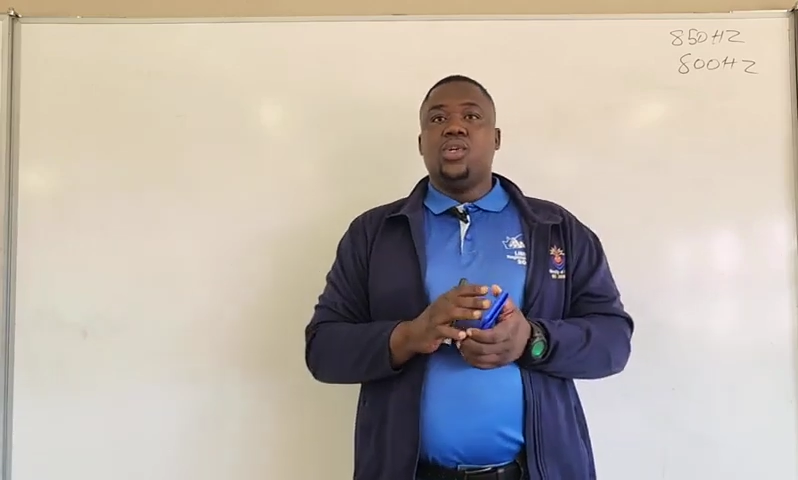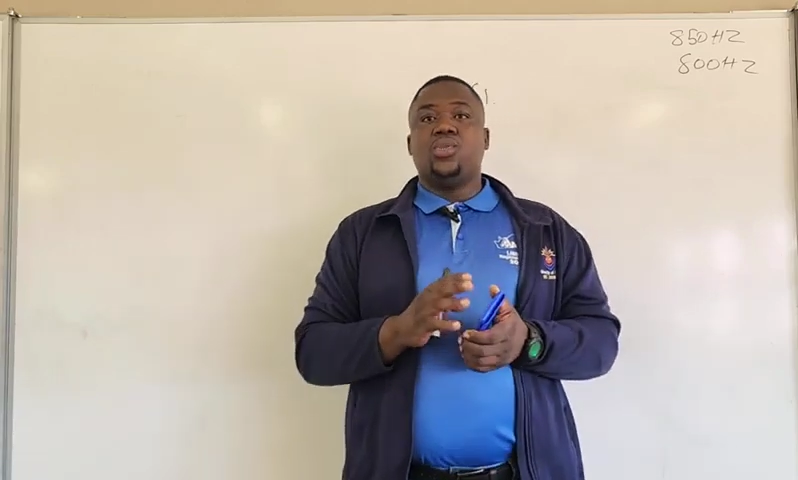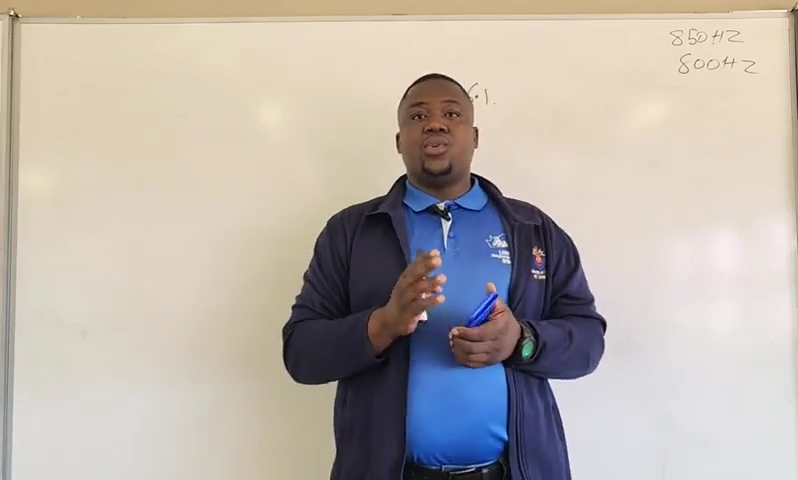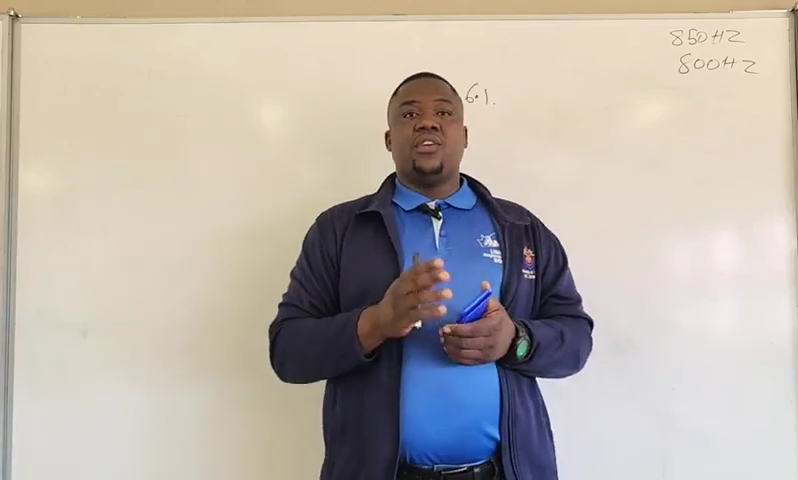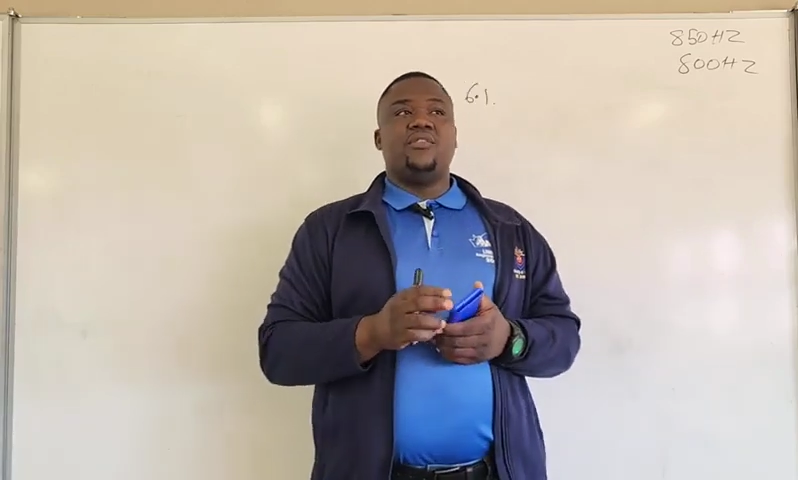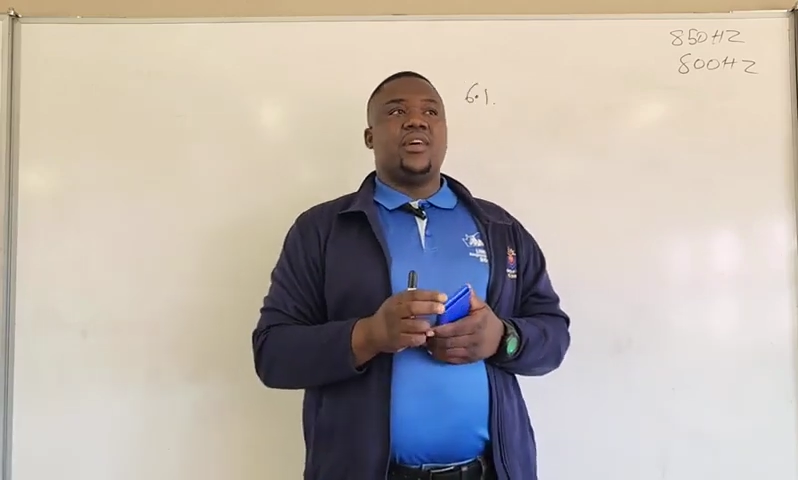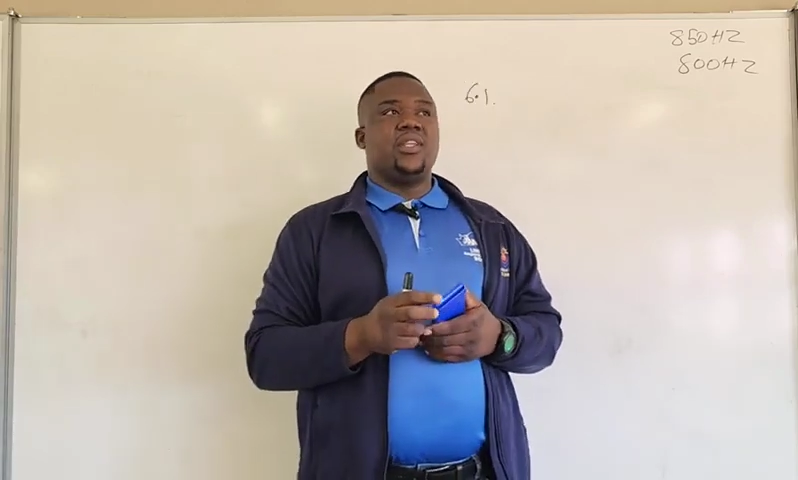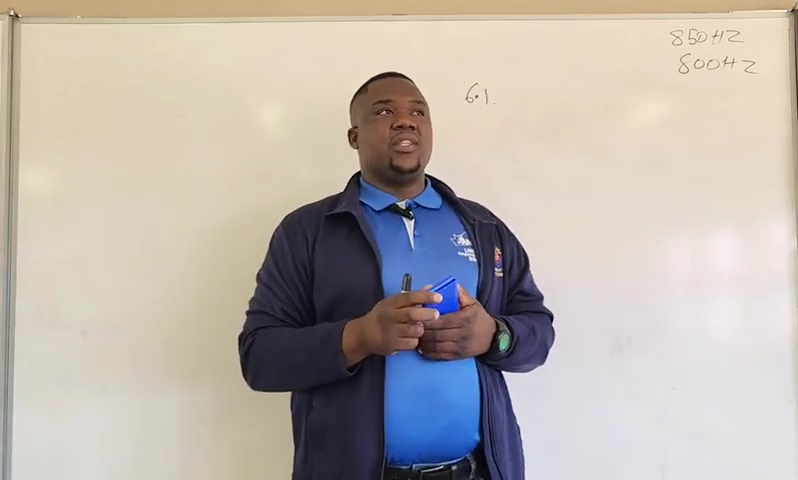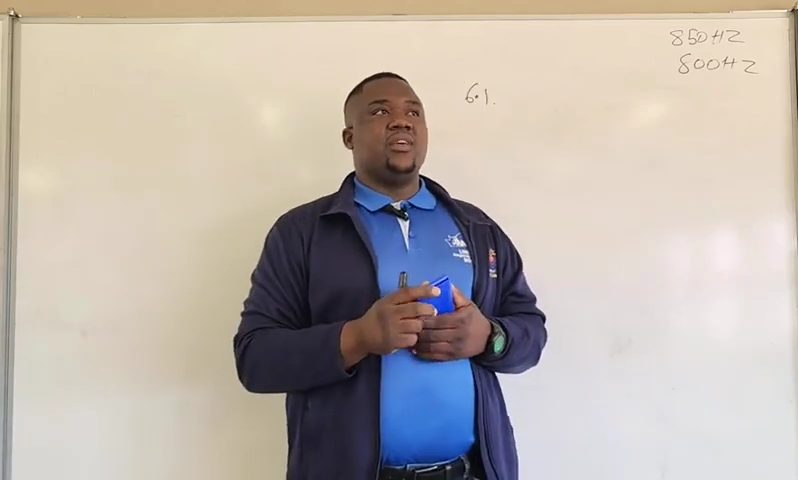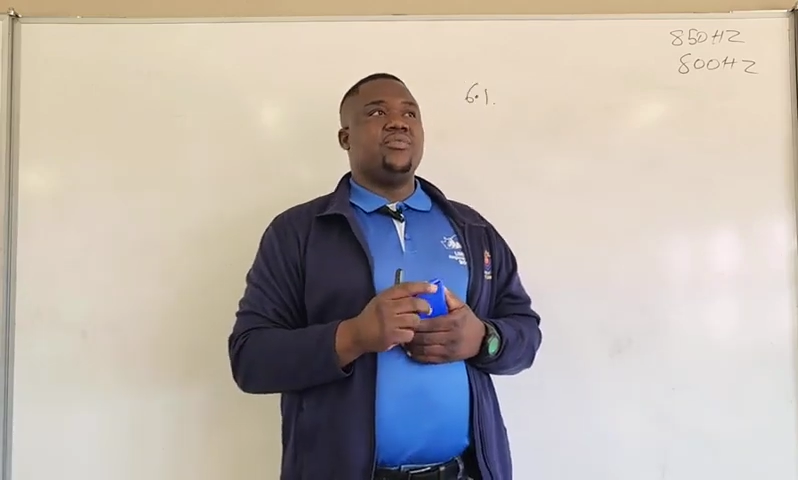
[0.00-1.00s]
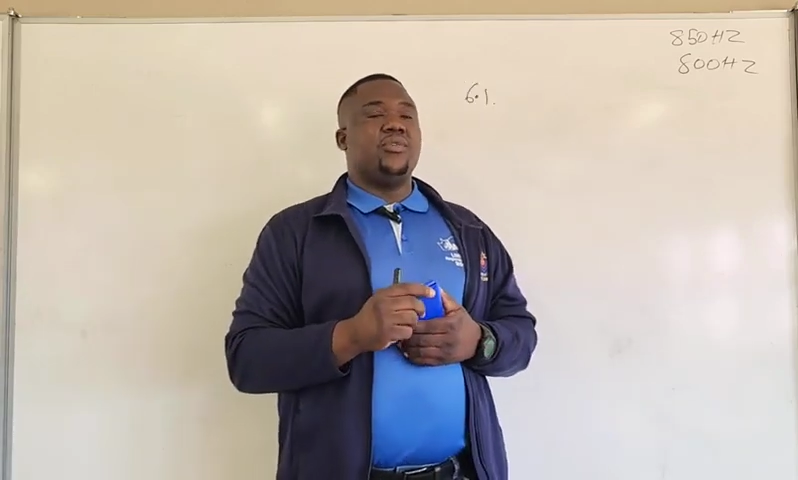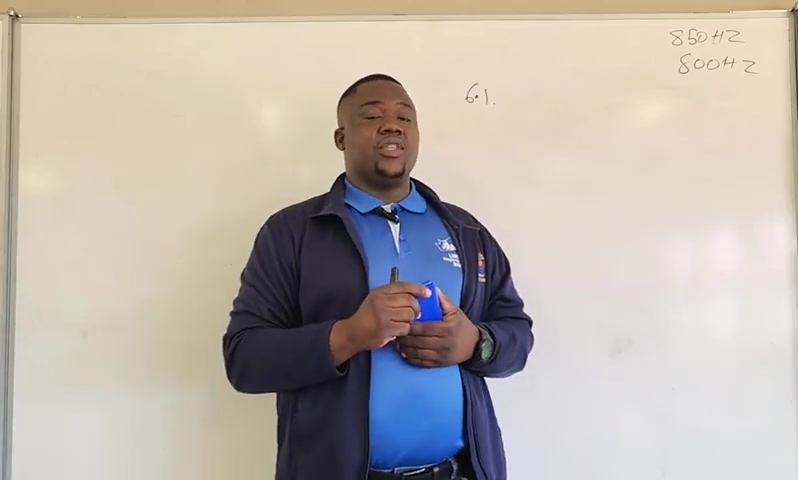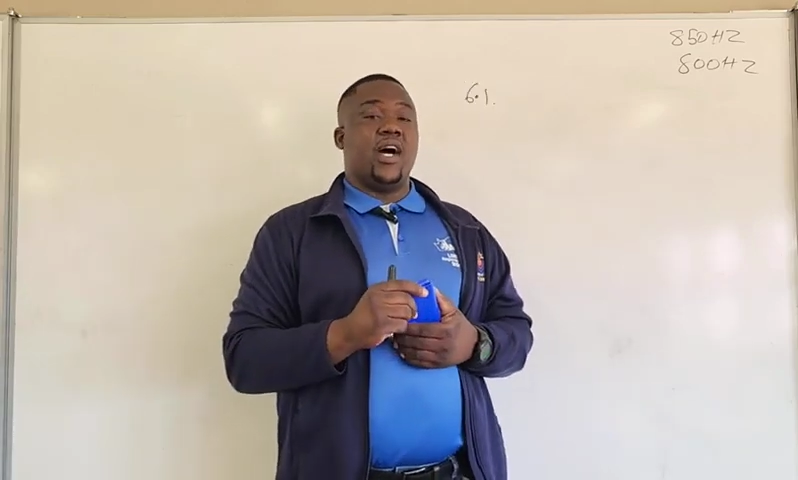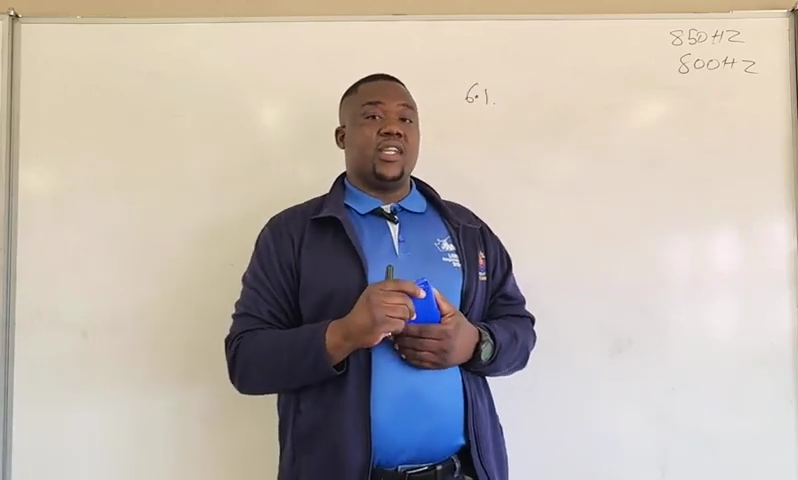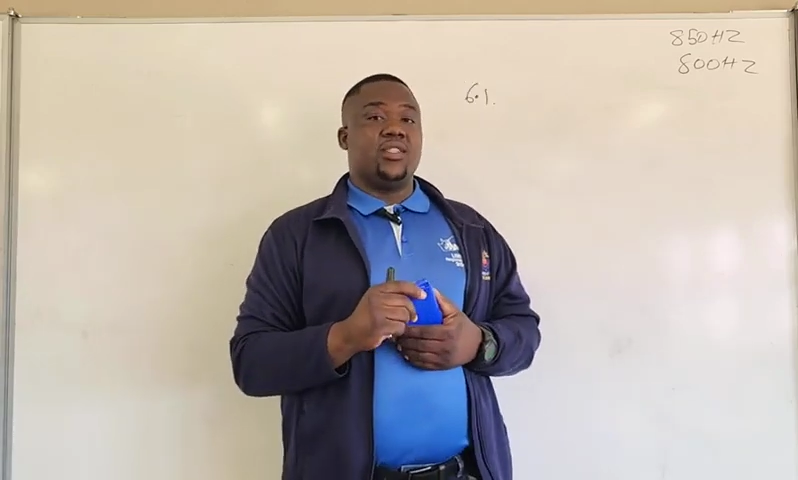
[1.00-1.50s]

to give a reading for that.